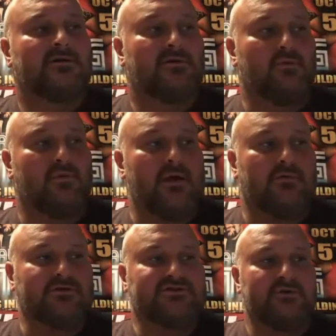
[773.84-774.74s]
we
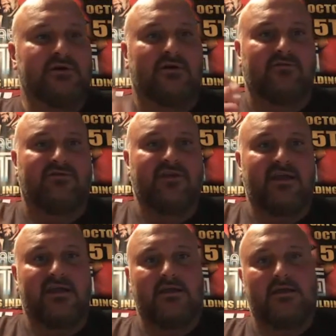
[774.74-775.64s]
were doing our
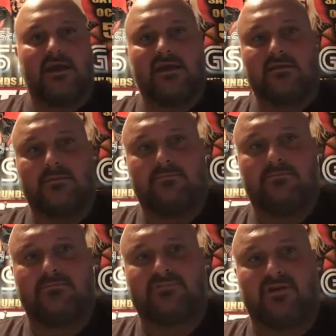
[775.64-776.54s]
thing. And
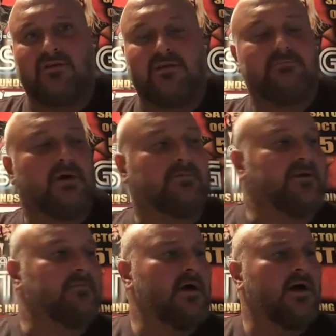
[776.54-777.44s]
sorry, that popped
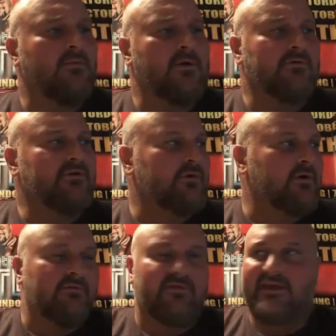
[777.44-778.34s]
up. We were doing
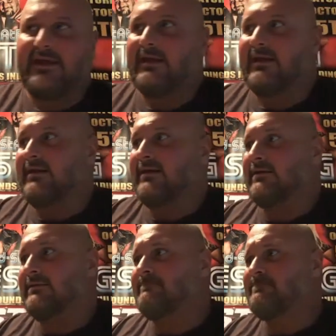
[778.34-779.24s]
our thing
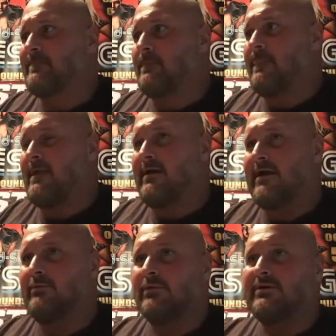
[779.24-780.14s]
and
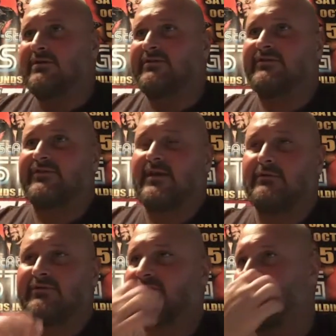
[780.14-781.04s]
it was
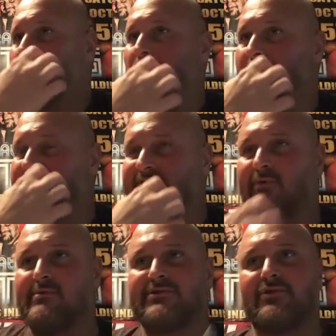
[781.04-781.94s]
so cool because
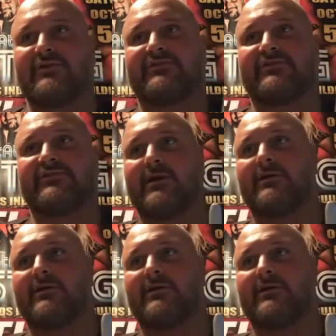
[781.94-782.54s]
we would do it somewhere